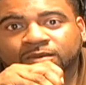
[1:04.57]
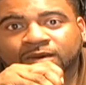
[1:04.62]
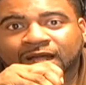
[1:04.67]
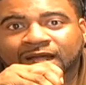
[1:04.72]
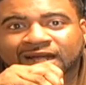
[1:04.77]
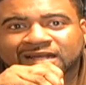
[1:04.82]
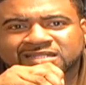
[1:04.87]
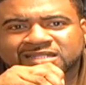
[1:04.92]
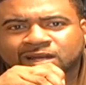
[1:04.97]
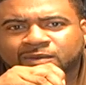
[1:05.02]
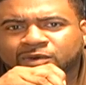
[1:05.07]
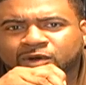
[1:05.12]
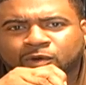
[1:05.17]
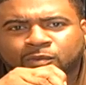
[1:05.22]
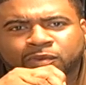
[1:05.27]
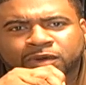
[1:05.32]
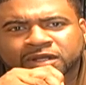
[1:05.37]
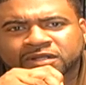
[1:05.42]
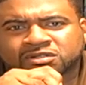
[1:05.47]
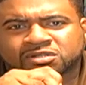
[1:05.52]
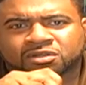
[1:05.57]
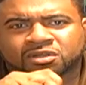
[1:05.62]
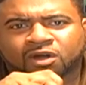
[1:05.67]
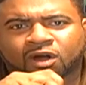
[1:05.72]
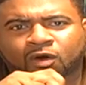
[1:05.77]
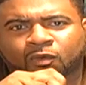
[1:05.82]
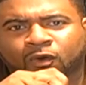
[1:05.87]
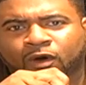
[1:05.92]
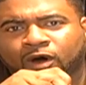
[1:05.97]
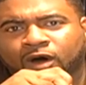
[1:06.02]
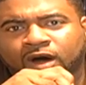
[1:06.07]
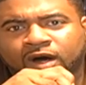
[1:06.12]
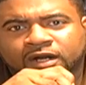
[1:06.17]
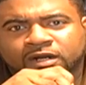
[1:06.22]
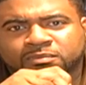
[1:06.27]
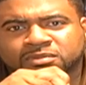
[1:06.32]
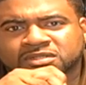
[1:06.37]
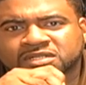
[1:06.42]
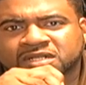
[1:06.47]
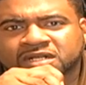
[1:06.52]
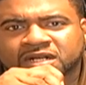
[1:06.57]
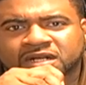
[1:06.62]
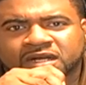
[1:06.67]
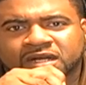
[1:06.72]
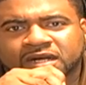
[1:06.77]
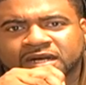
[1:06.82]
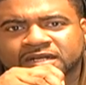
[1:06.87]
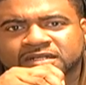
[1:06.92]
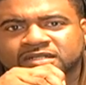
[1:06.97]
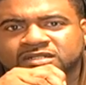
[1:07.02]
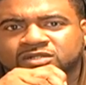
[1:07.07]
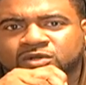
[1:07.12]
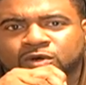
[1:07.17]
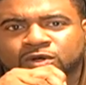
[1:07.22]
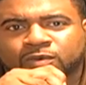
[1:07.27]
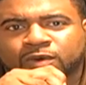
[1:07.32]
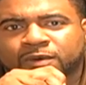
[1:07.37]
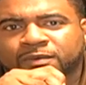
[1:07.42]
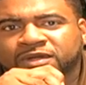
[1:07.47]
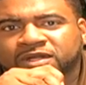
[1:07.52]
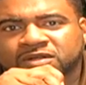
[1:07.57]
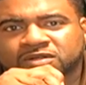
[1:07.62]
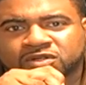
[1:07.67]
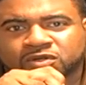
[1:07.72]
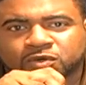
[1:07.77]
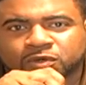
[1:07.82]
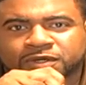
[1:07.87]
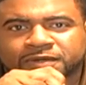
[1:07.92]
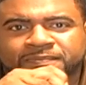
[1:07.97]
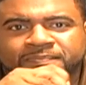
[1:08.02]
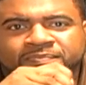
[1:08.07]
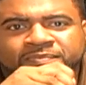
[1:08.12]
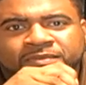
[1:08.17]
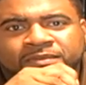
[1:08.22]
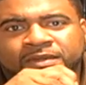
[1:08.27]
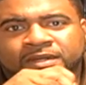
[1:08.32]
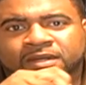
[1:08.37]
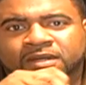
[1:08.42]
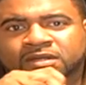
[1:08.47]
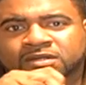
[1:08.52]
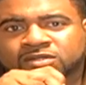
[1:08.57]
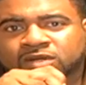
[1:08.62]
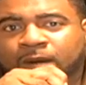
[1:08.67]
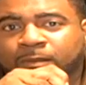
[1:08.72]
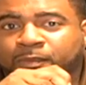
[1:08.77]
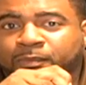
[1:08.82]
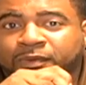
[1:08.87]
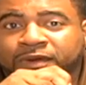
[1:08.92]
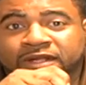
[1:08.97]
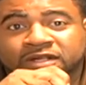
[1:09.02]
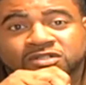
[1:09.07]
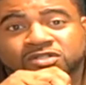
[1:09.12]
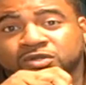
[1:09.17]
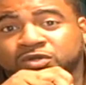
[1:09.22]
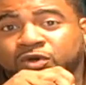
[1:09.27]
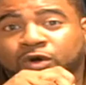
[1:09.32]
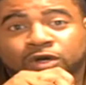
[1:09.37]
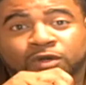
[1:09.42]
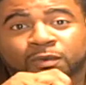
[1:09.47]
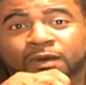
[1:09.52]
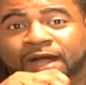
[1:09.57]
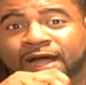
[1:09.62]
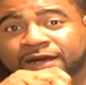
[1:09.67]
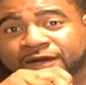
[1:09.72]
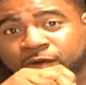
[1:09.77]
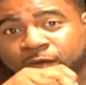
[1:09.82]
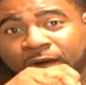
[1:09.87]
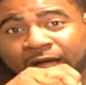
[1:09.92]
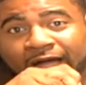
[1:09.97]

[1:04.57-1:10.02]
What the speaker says: like I said, we're going to bring it to y'all raw, 100% uncut. That's the only way we can do it. So I'm going to bring it to you the only way I know